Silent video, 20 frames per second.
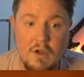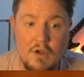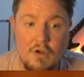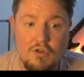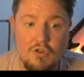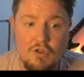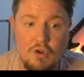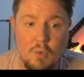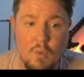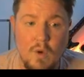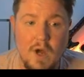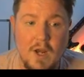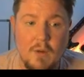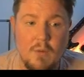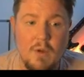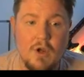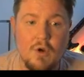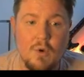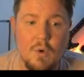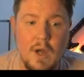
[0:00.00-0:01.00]
So why don't we
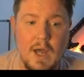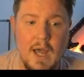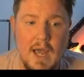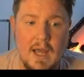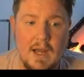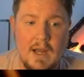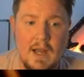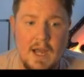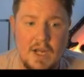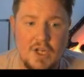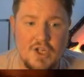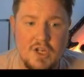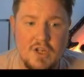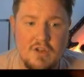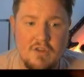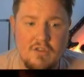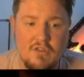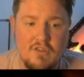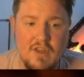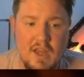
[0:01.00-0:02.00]
go ahead and actually
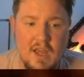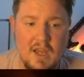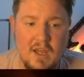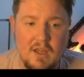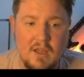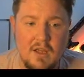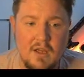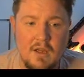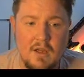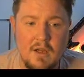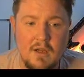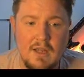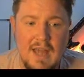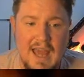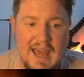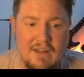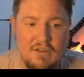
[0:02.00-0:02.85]
just take K.